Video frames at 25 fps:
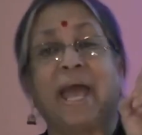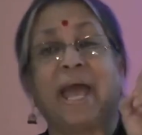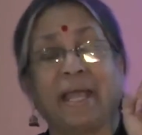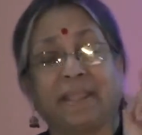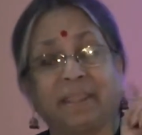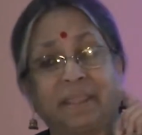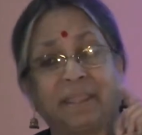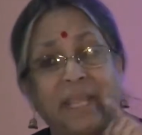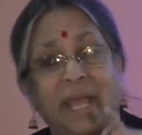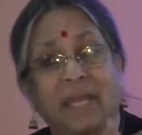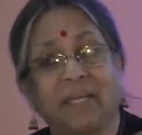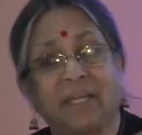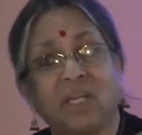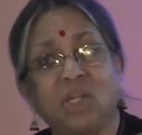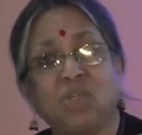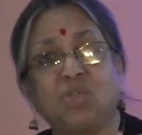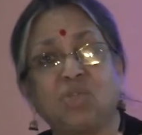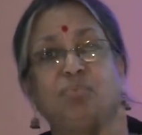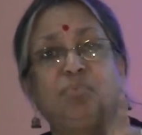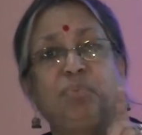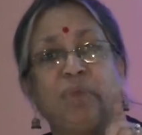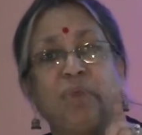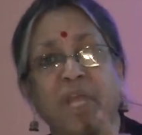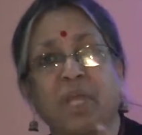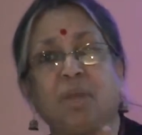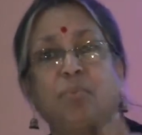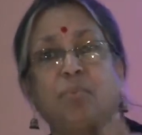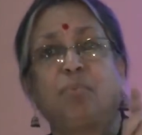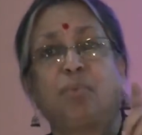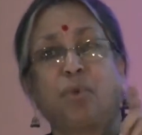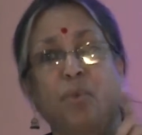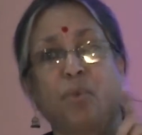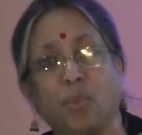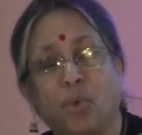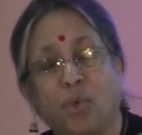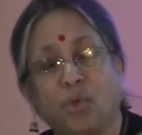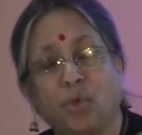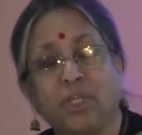And that is being
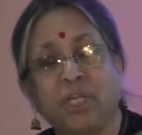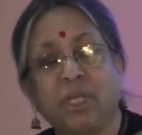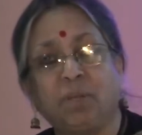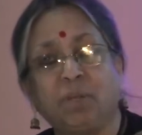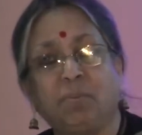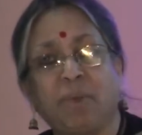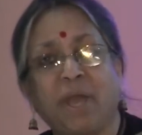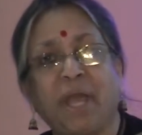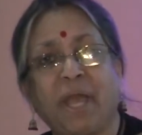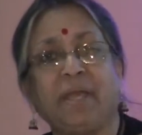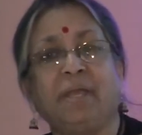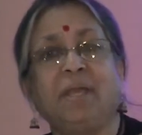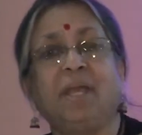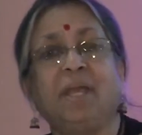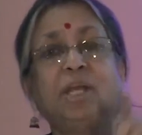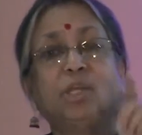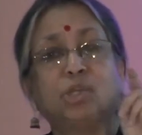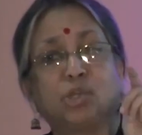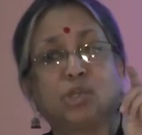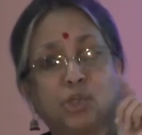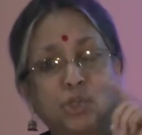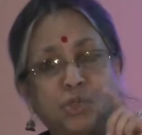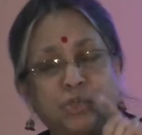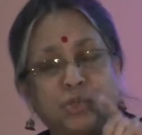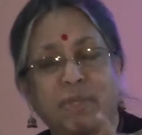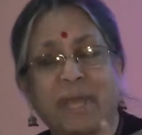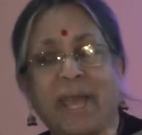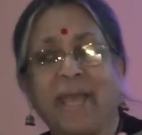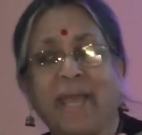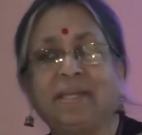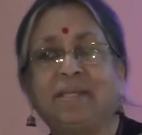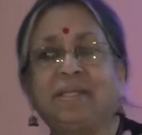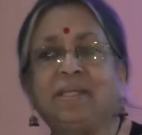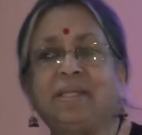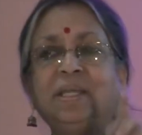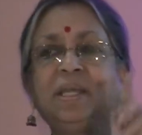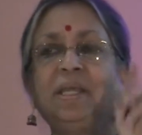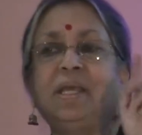promoted by
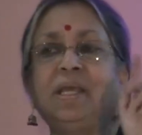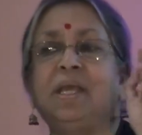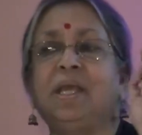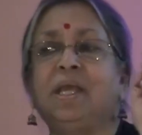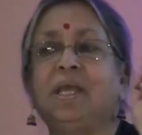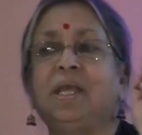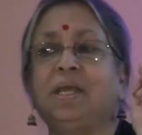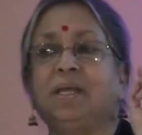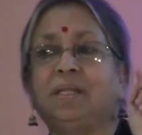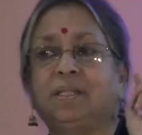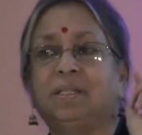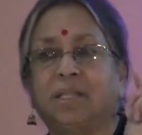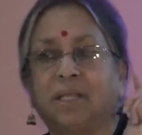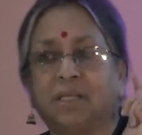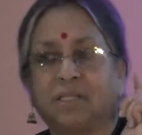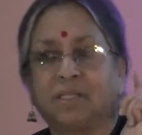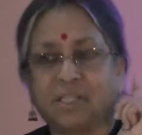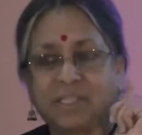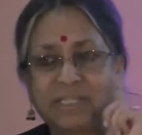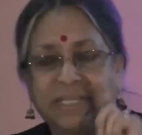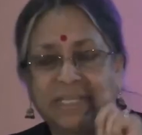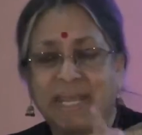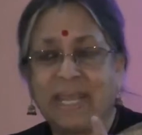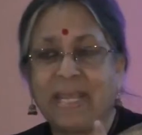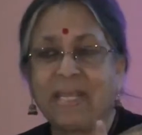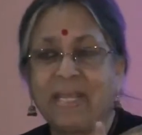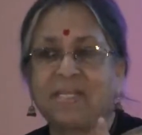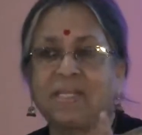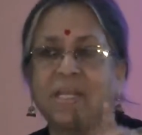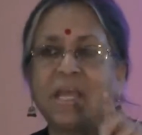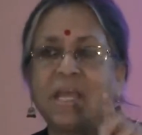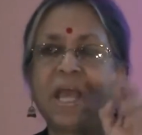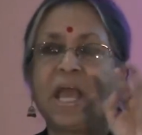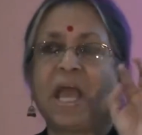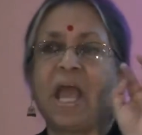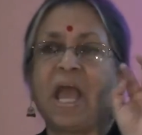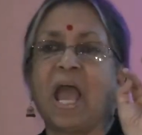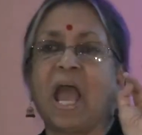society, the state,
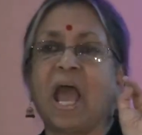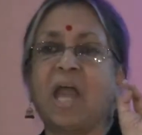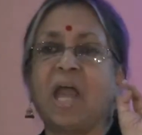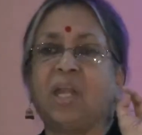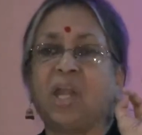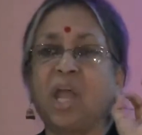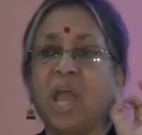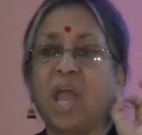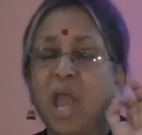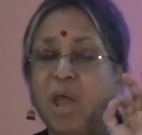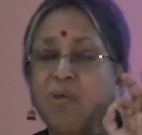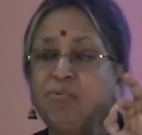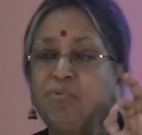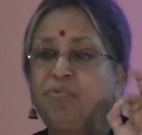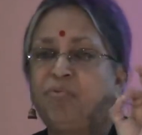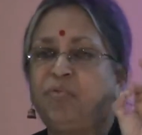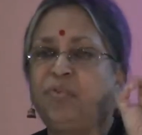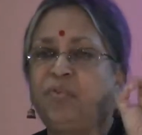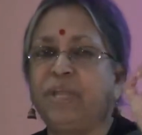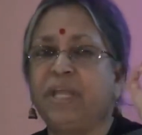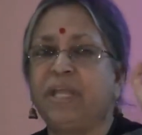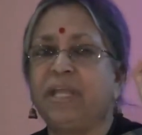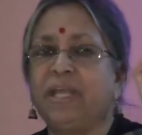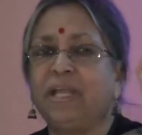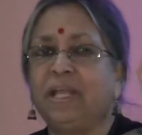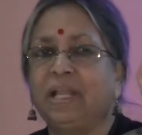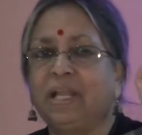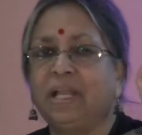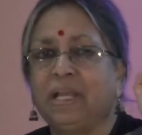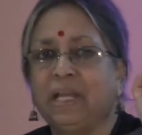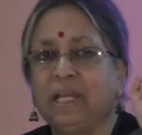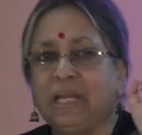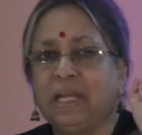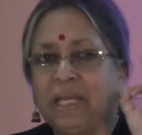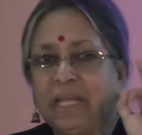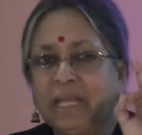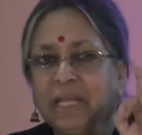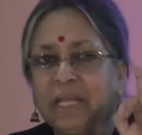and every
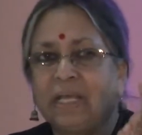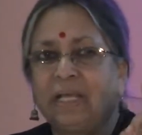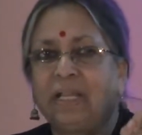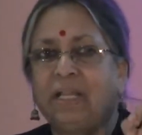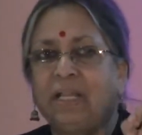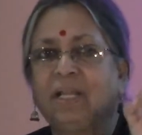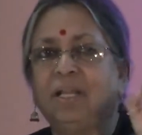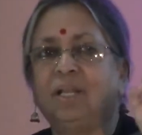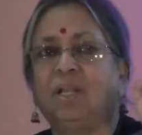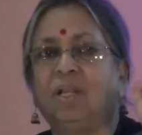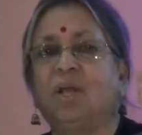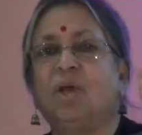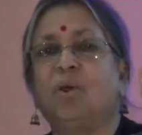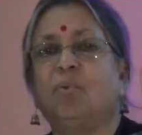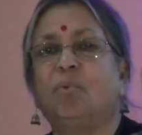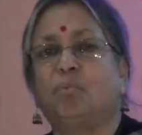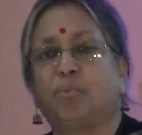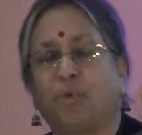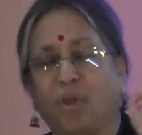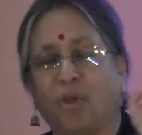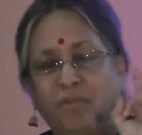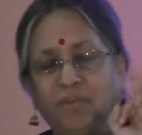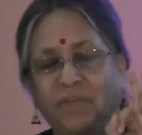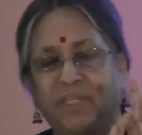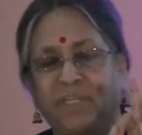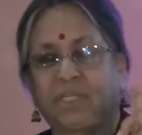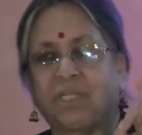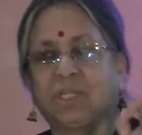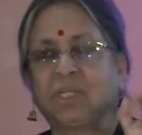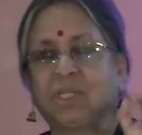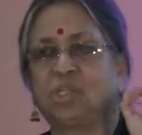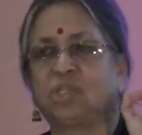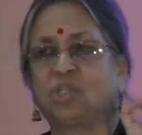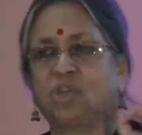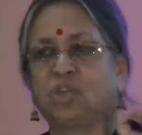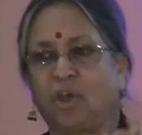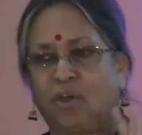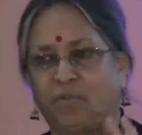legal
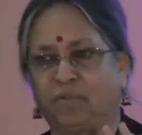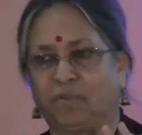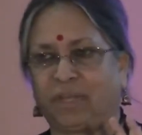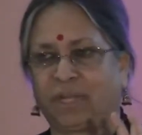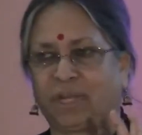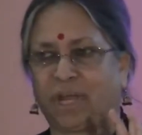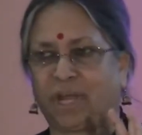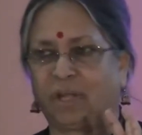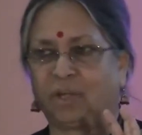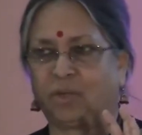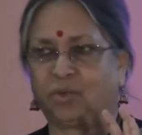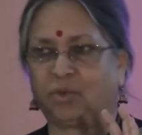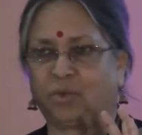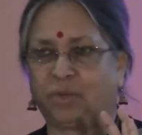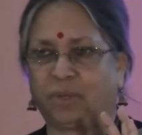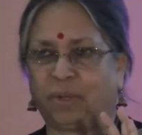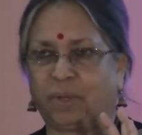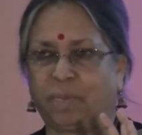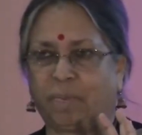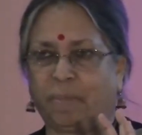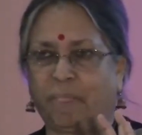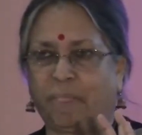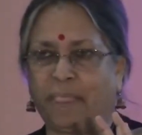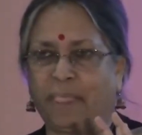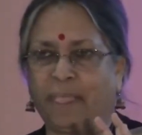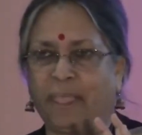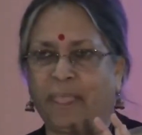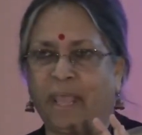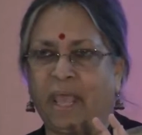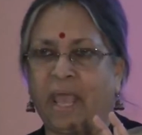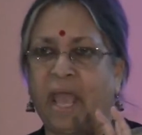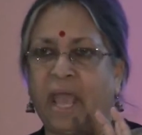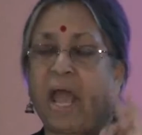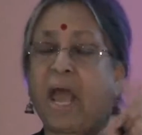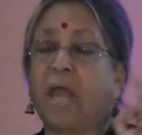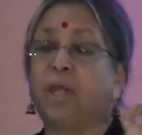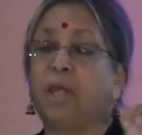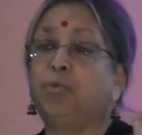provisions of the country.
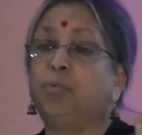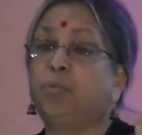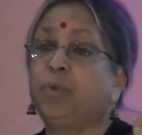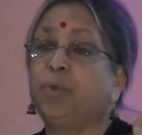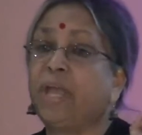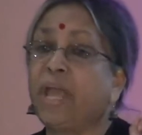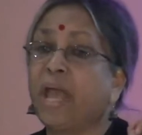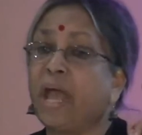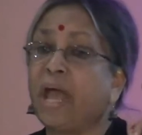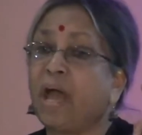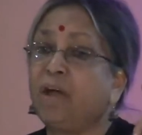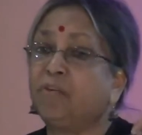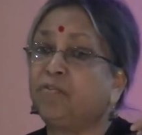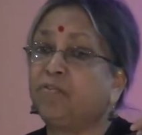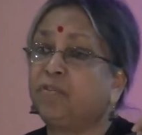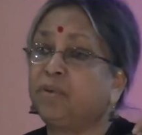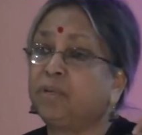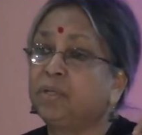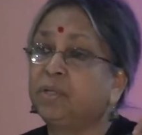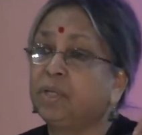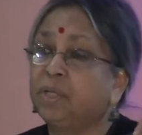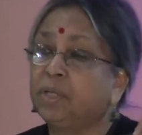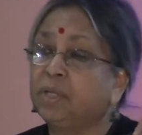And we have